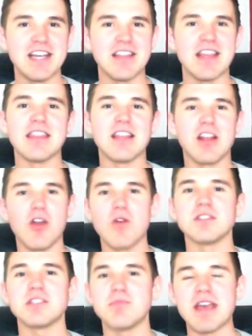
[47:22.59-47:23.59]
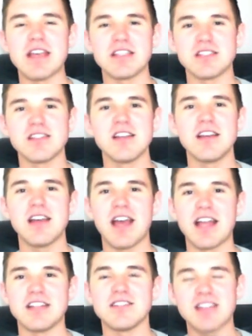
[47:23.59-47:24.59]
and then the long spears
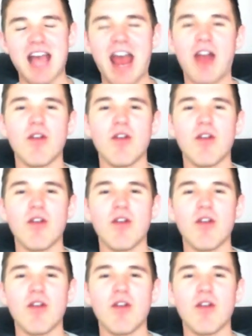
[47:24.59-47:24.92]
and